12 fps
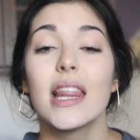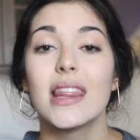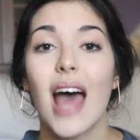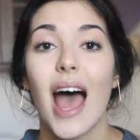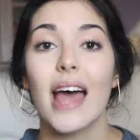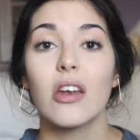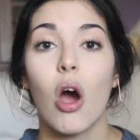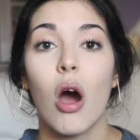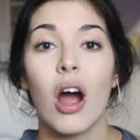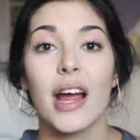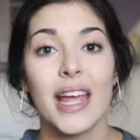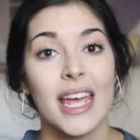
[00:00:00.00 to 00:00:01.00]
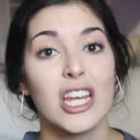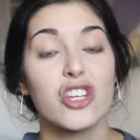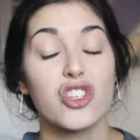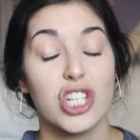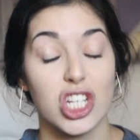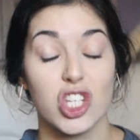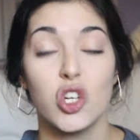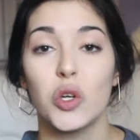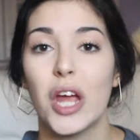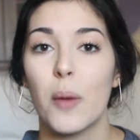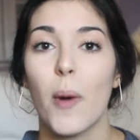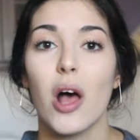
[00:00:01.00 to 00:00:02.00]
that are in traditional
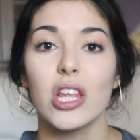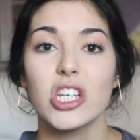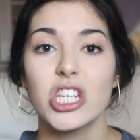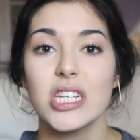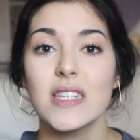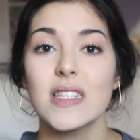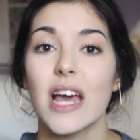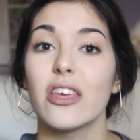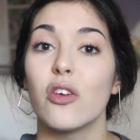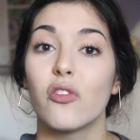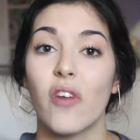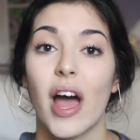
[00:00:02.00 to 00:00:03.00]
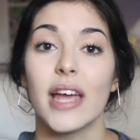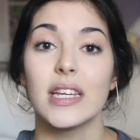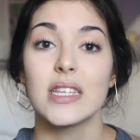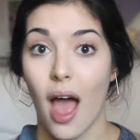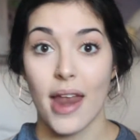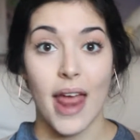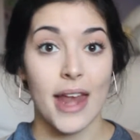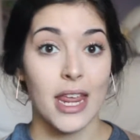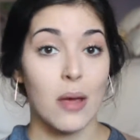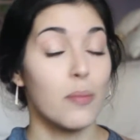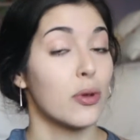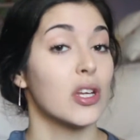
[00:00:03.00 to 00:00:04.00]
nail polishes that you find at
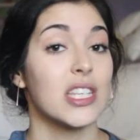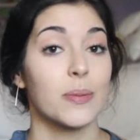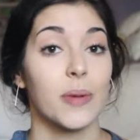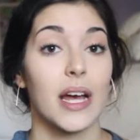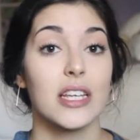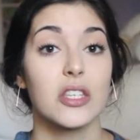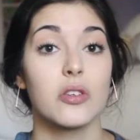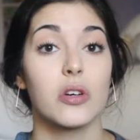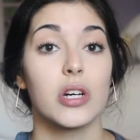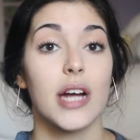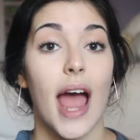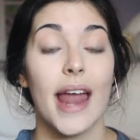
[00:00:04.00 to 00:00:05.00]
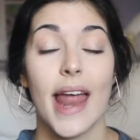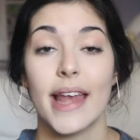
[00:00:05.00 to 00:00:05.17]
any beauty supply store, at